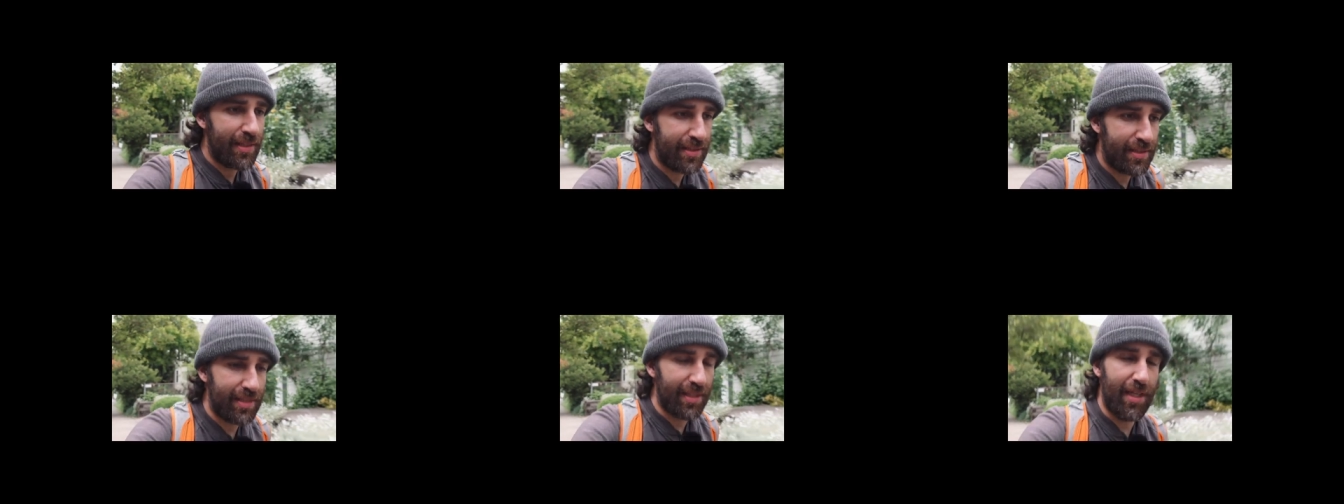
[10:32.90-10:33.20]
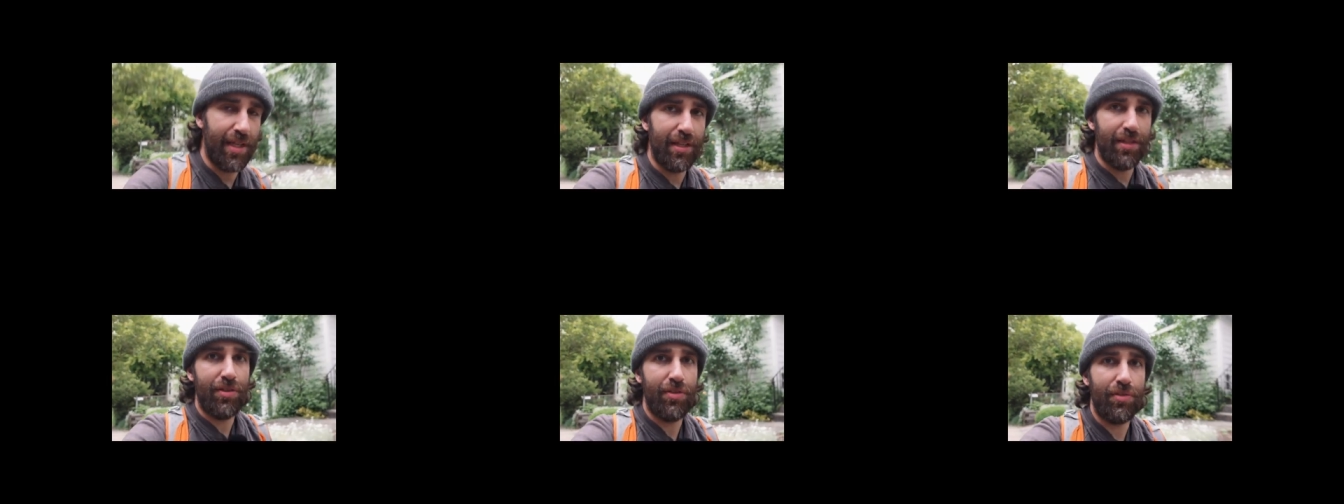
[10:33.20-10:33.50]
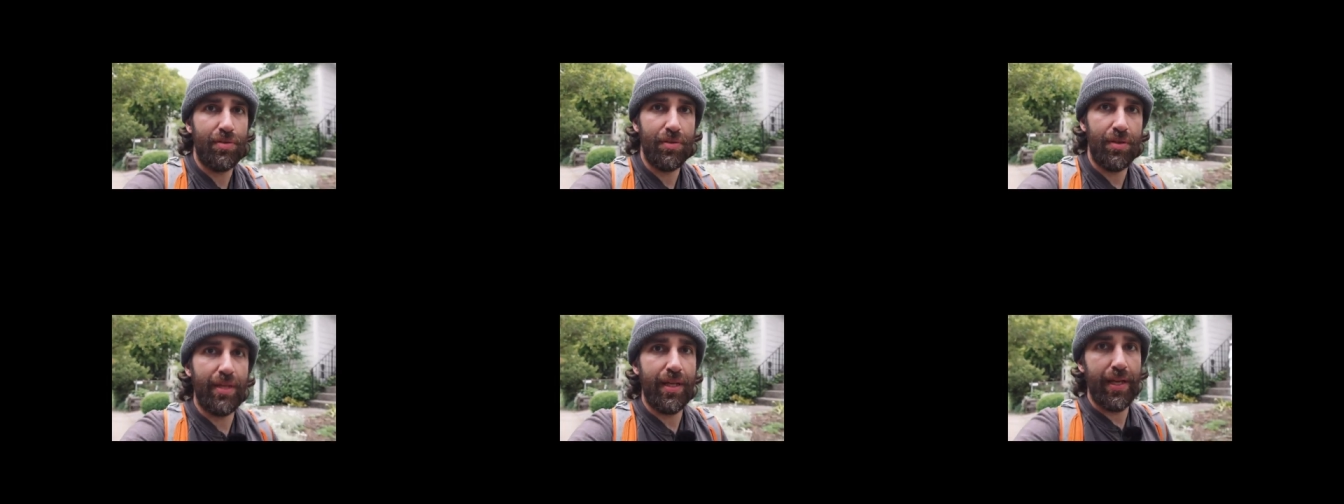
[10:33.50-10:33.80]
zine
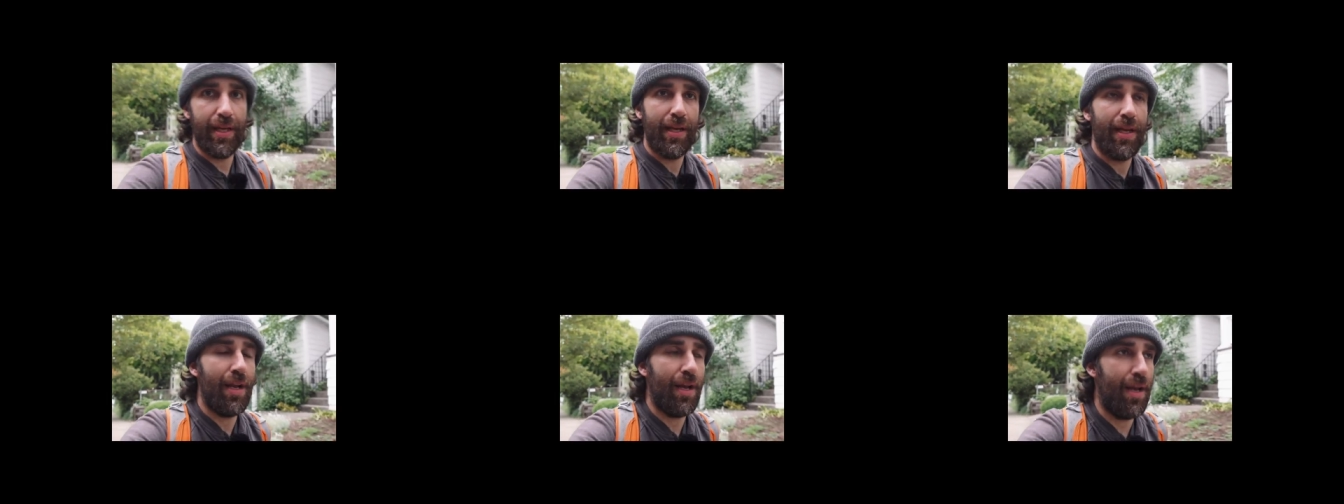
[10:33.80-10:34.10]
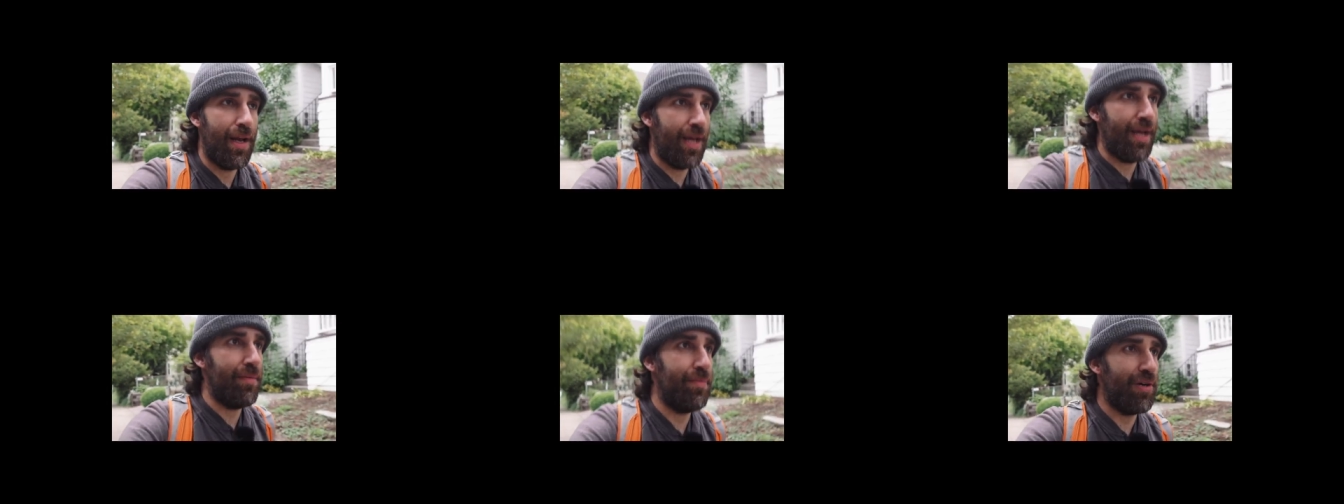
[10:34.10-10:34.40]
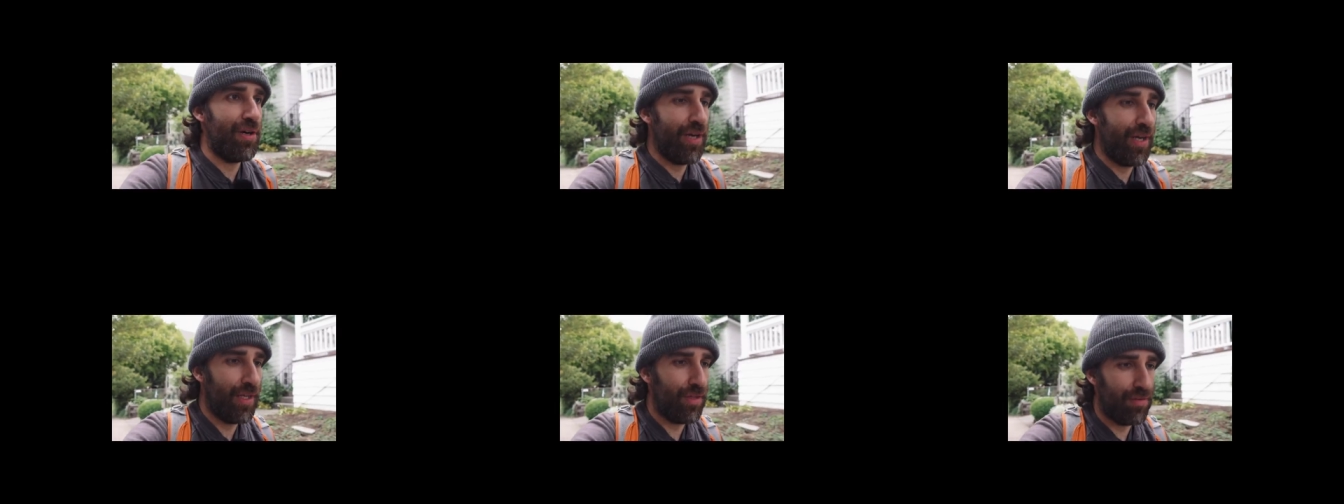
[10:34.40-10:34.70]
to the
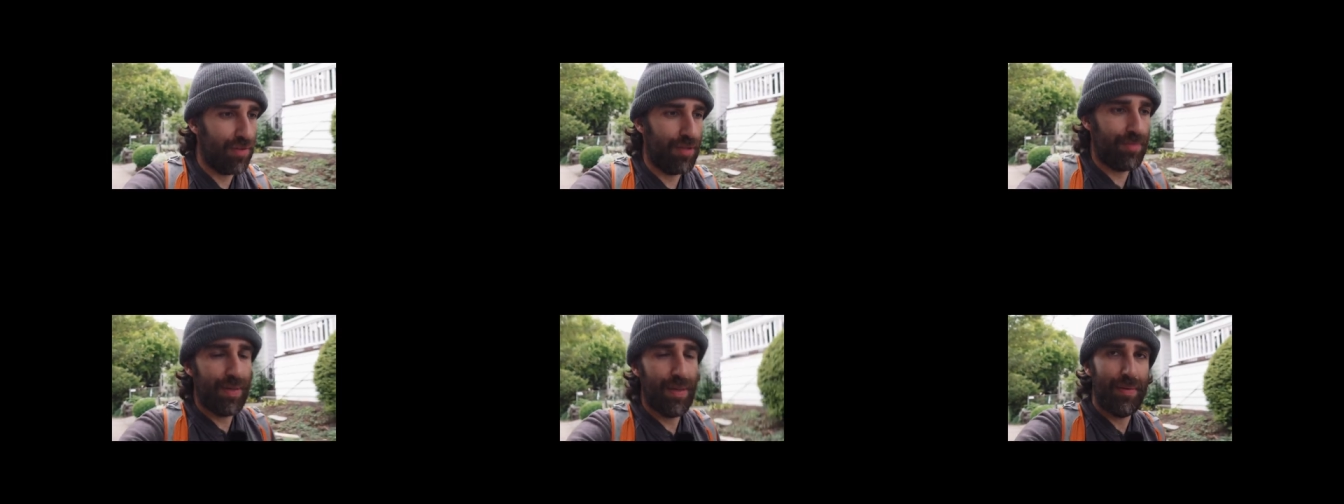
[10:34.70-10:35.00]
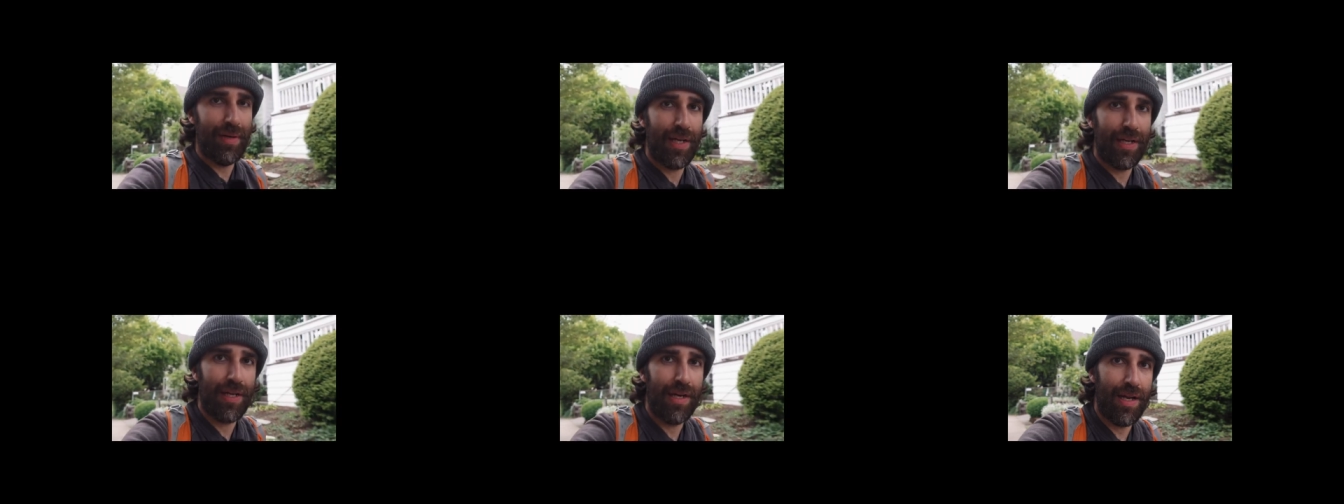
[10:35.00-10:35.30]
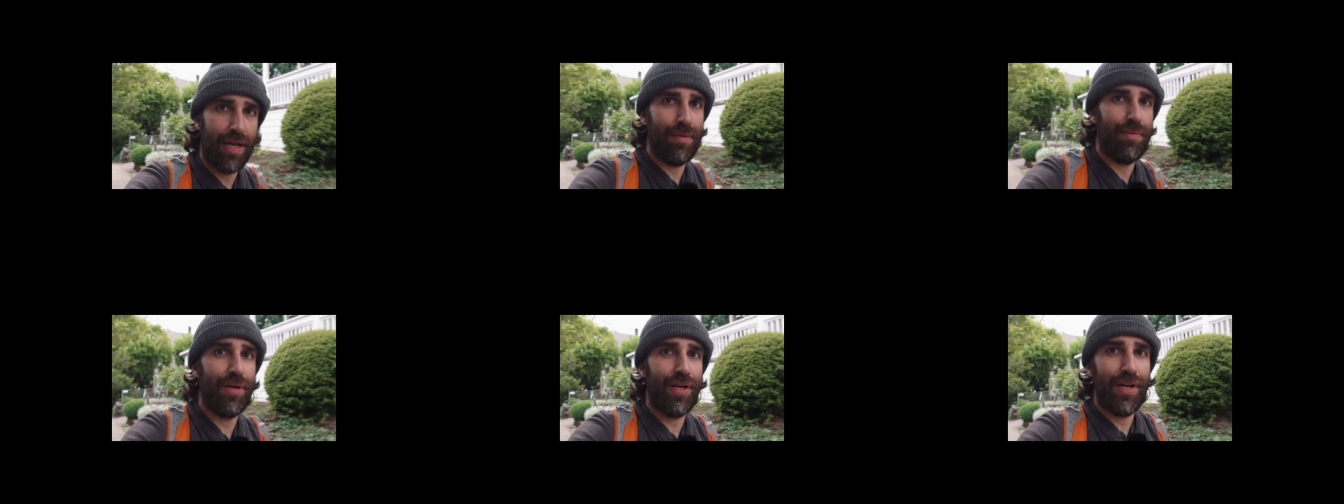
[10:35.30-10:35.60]
library, to the public
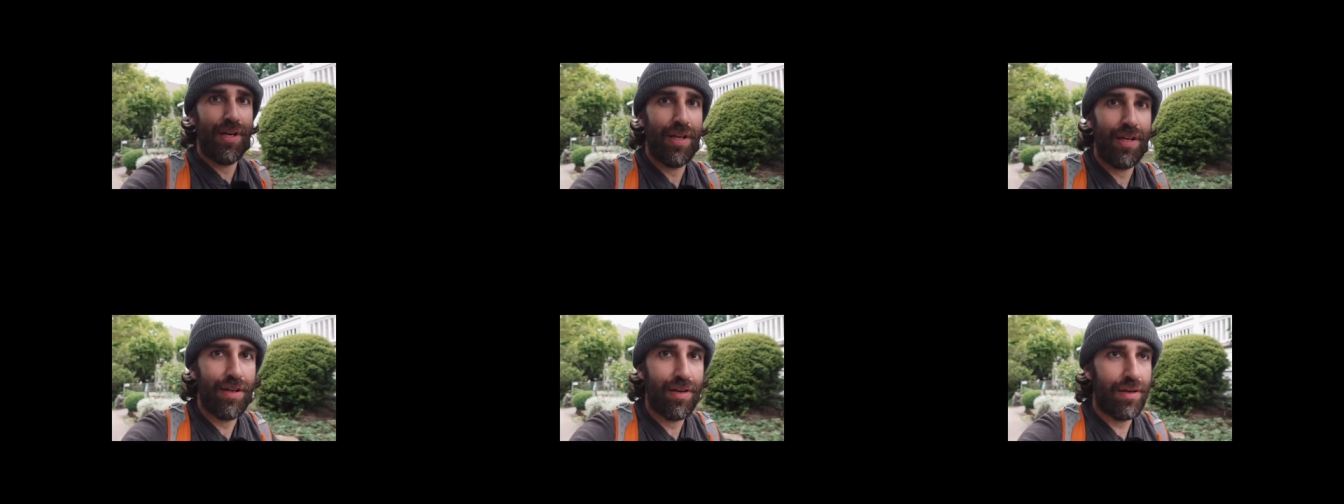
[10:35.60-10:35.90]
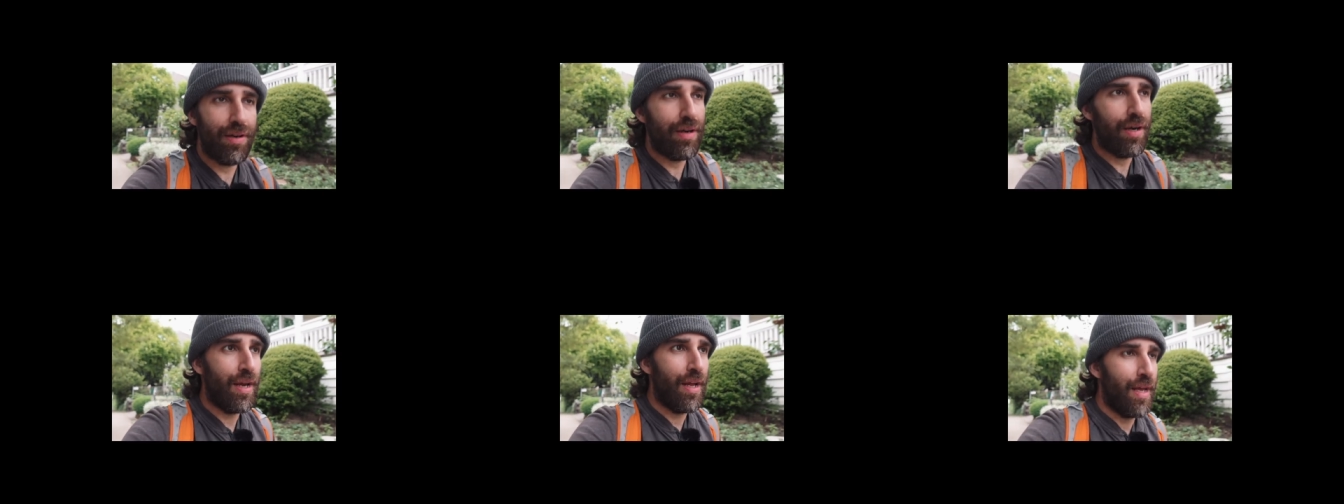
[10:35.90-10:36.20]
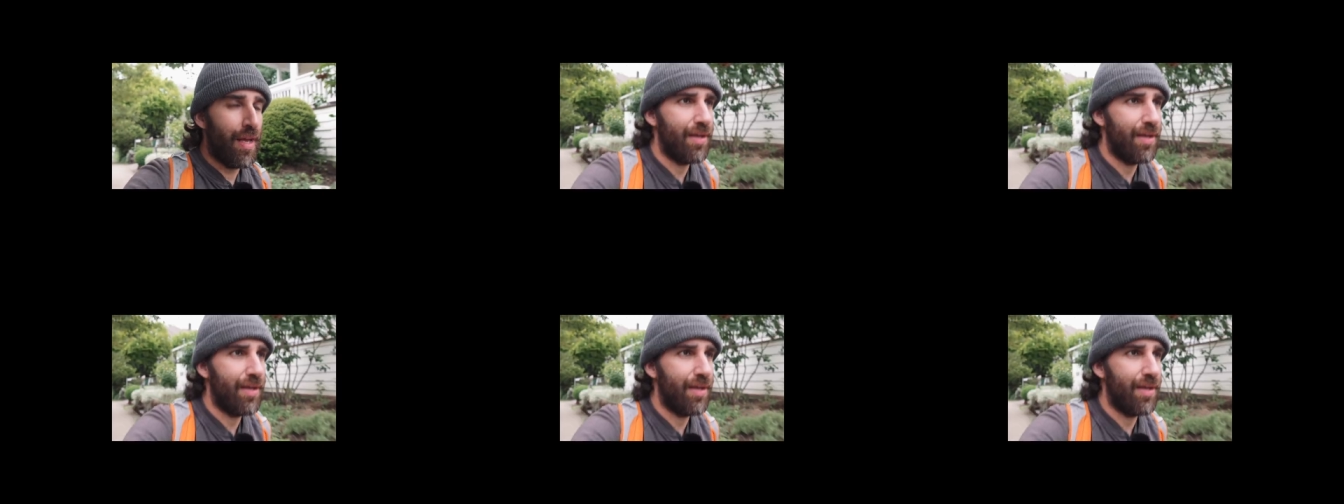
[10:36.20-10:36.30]
library here.